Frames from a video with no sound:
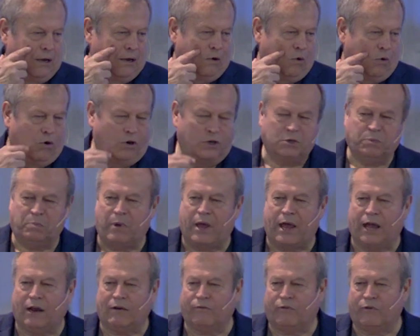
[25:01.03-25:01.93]

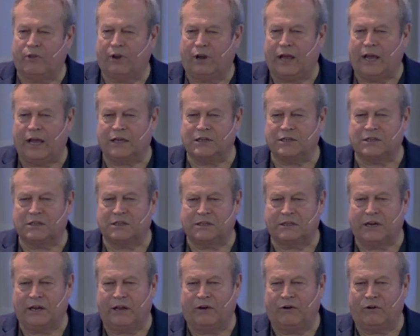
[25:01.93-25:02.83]
horseback for the last
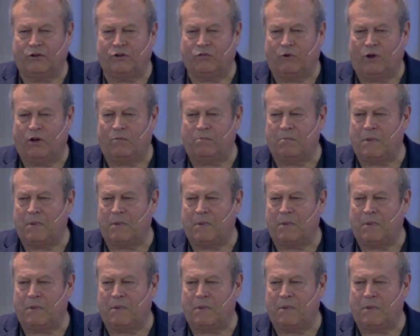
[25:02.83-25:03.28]
10 or 12